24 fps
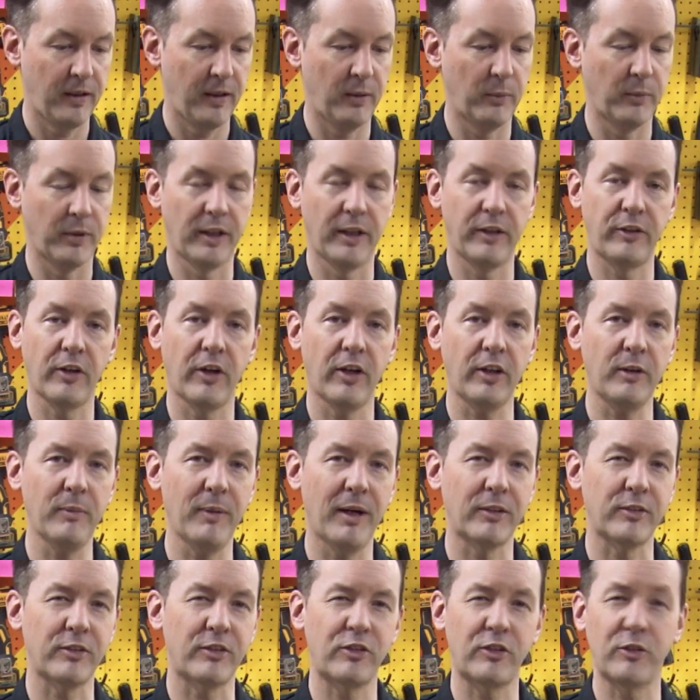And when they talk
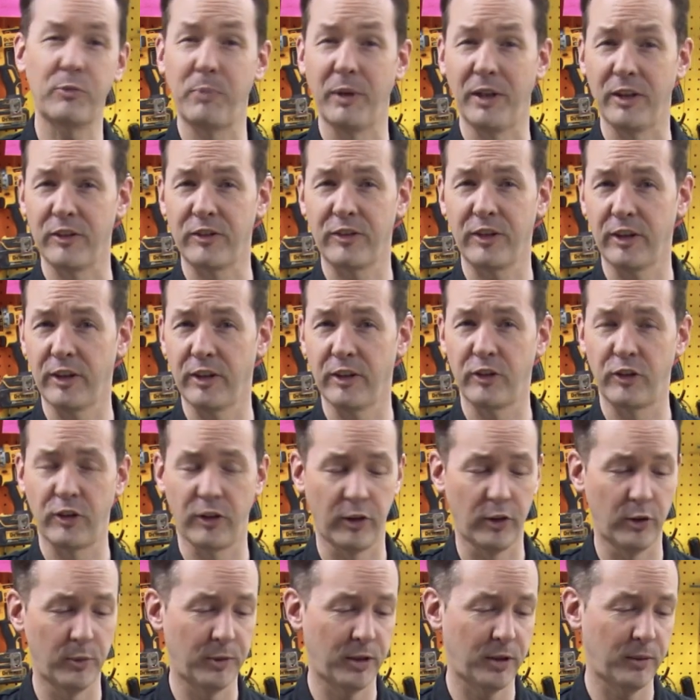about space age
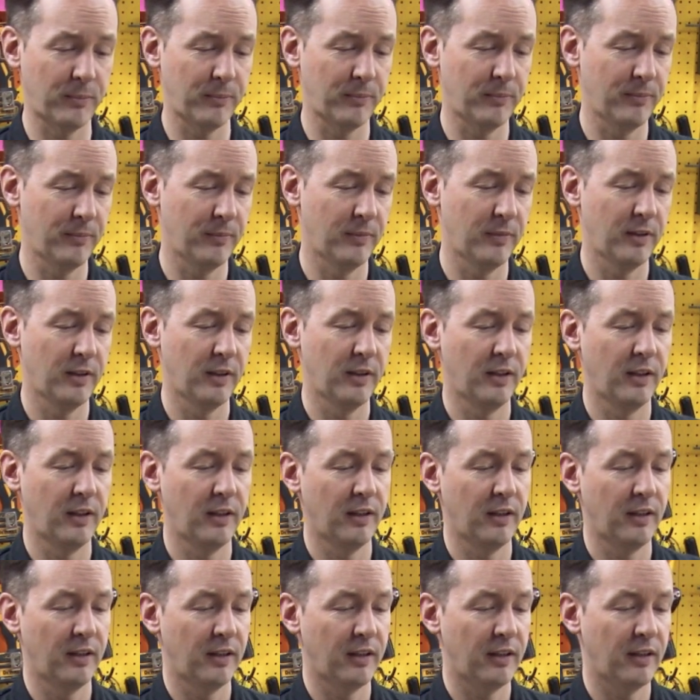aluminum,
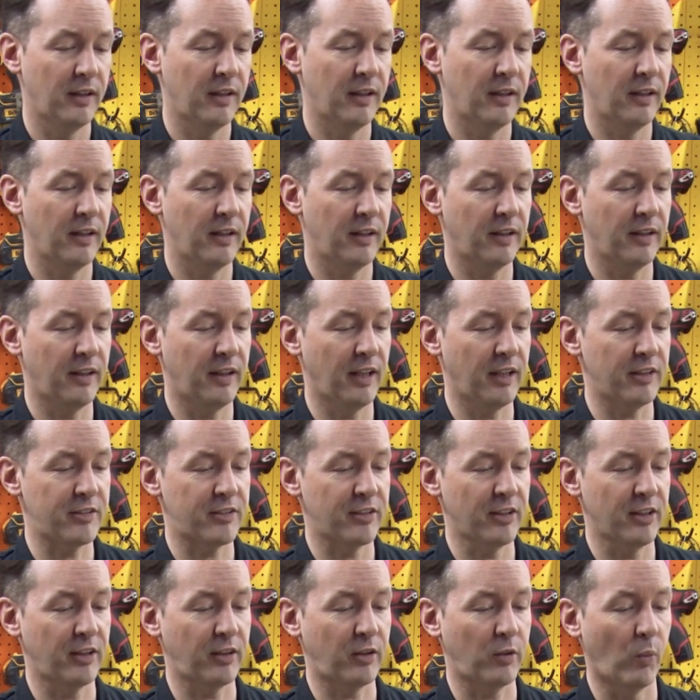that's
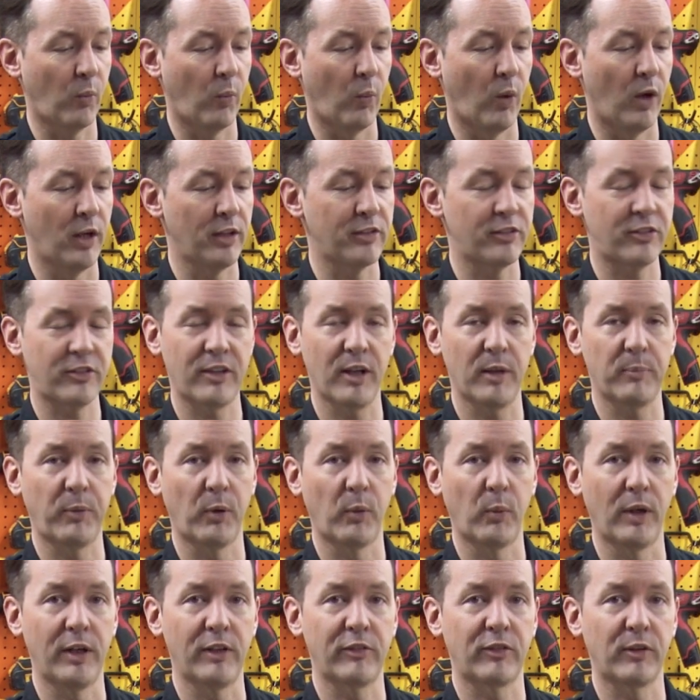like one step
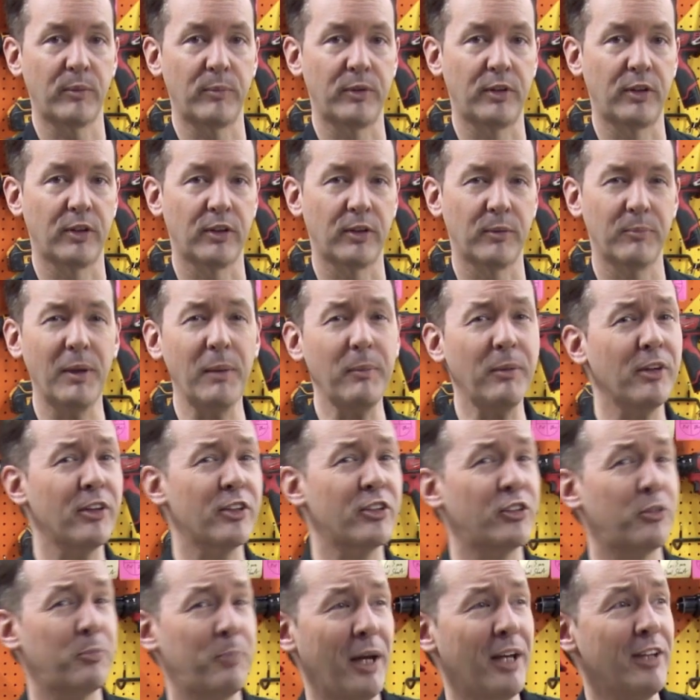away from dirt. Remember the
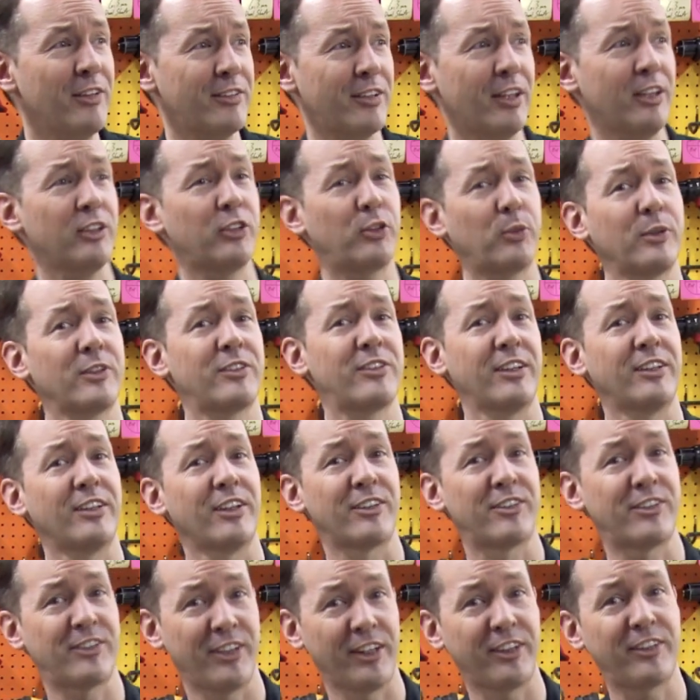space age was in the
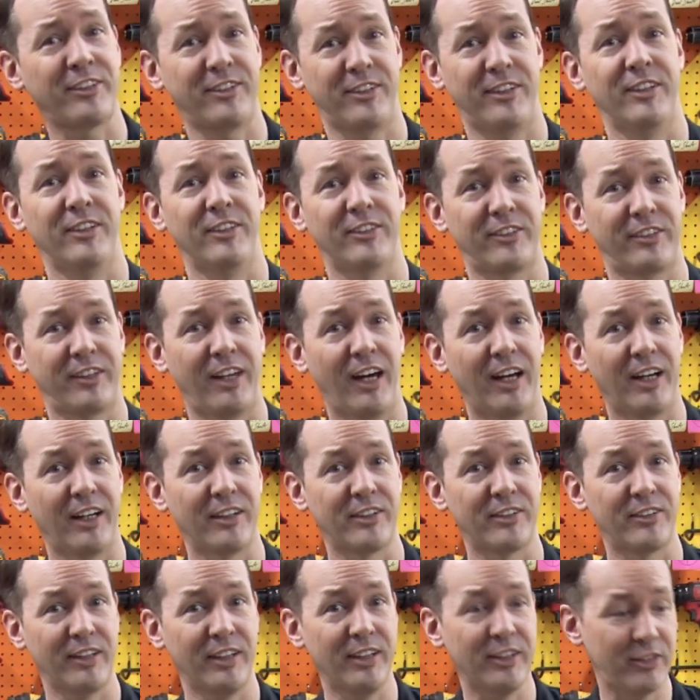60s,
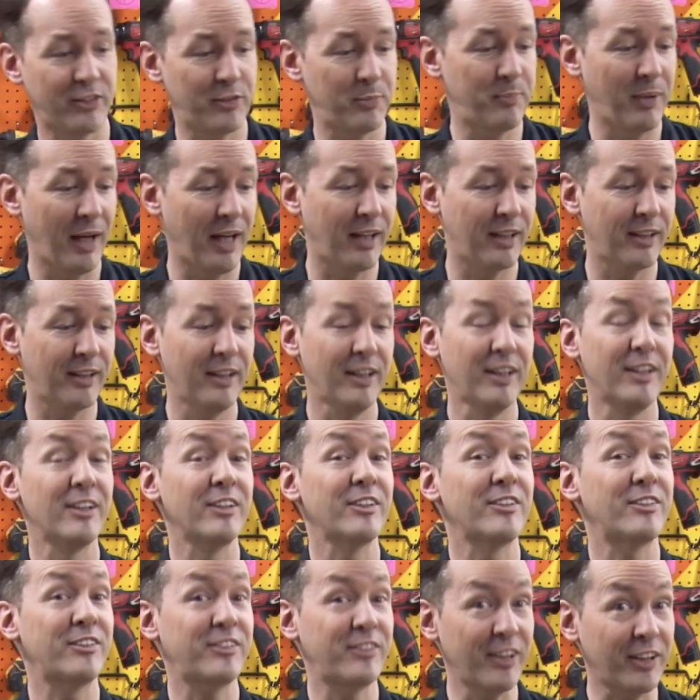guys. It's been
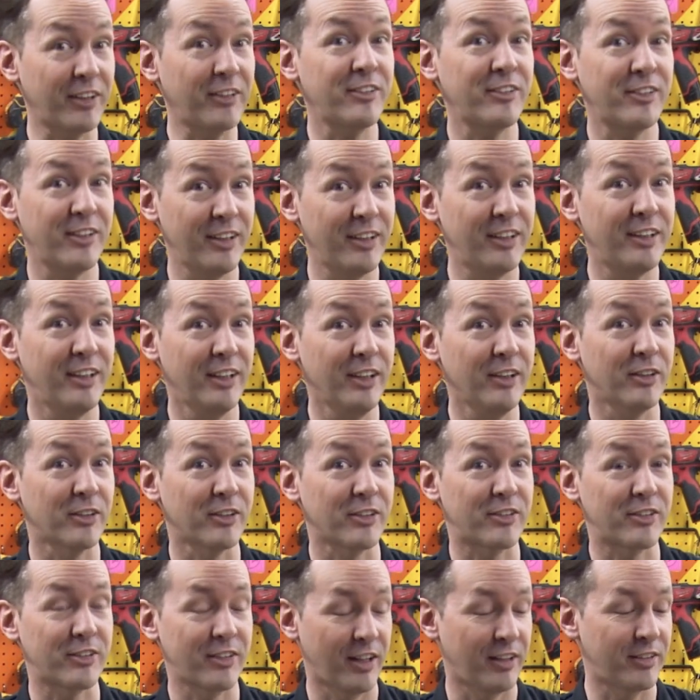60
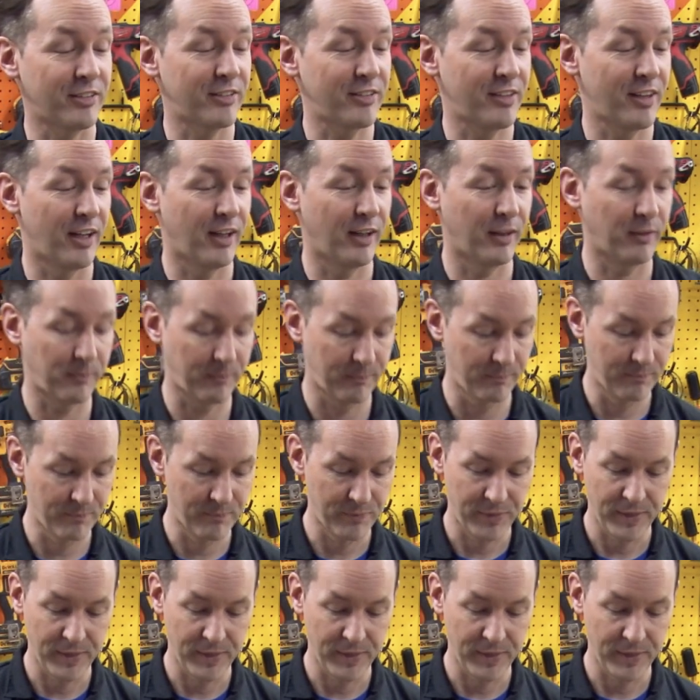years since then.